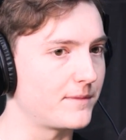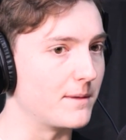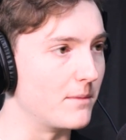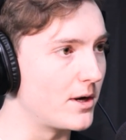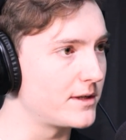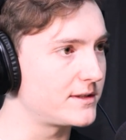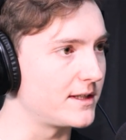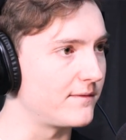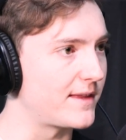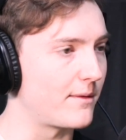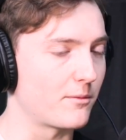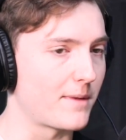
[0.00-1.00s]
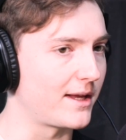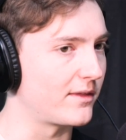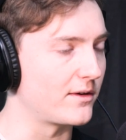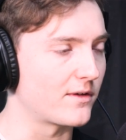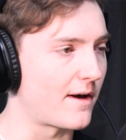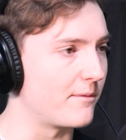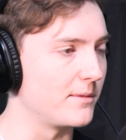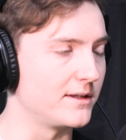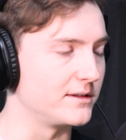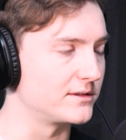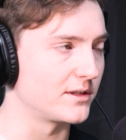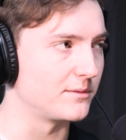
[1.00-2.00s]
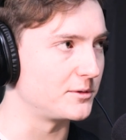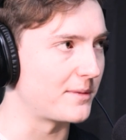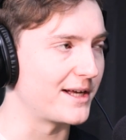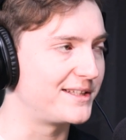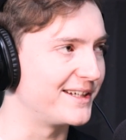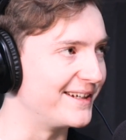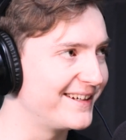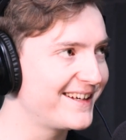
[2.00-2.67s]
immersive, that will make those hybrid meetings so much better.